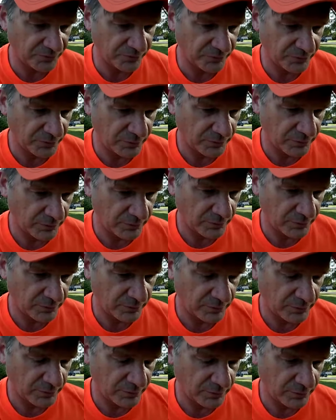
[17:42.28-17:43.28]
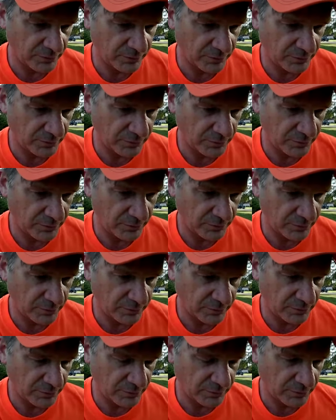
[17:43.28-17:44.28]

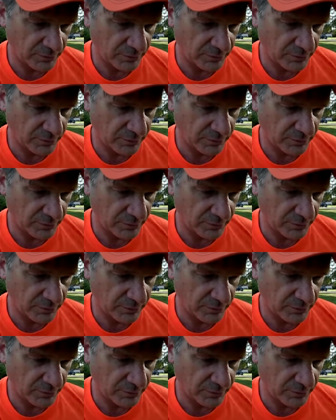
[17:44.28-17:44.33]
(silence)